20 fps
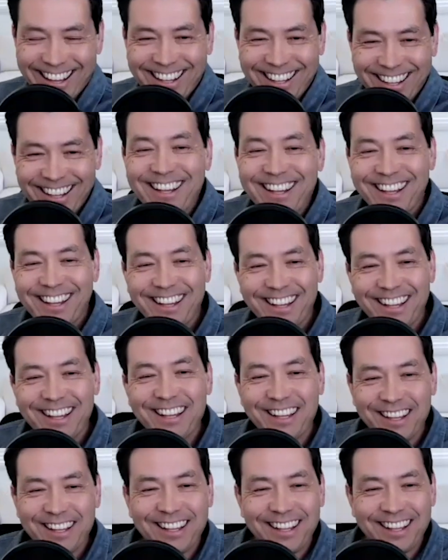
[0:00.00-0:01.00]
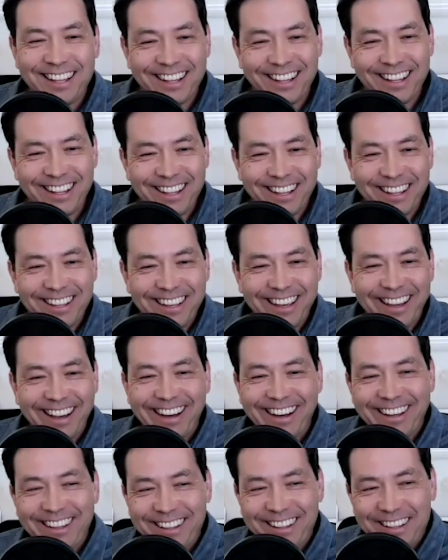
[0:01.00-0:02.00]
with an internet connection. That's how I think
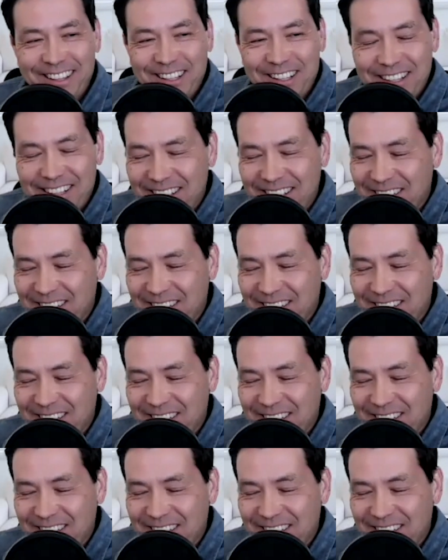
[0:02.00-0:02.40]
about it,